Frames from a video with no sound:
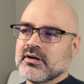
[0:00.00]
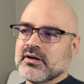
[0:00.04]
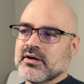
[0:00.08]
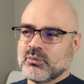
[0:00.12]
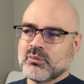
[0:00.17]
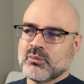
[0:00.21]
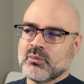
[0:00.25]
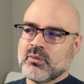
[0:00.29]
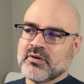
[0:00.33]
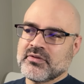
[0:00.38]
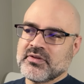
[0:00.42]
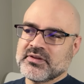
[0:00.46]

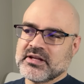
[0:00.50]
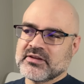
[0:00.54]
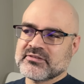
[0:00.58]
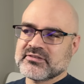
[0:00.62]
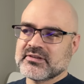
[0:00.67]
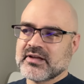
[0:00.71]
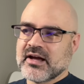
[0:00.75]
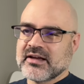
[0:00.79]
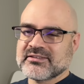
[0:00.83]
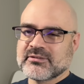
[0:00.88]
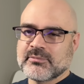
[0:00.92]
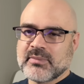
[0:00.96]
One thing that's
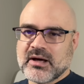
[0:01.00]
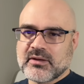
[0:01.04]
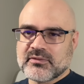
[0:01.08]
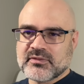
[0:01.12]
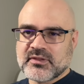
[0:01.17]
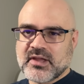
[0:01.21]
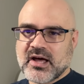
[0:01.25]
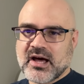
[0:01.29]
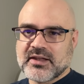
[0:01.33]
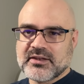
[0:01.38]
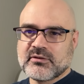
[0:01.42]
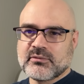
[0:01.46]
nice about
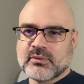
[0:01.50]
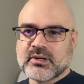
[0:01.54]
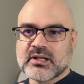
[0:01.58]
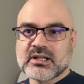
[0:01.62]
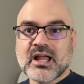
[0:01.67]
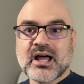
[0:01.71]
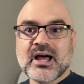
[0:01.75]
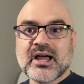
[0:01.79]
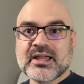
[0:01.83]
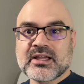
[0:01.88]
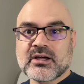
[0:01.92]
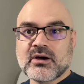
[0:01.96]
not
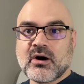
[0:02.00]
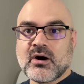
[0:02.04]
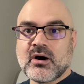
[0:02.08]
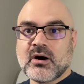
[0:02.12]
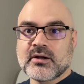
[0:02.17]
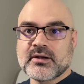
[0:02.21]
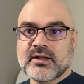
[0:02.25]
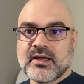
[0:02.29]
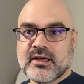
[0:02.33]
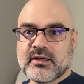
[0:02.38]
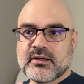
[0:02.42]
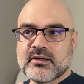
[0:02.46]
relying
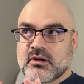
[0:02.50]
on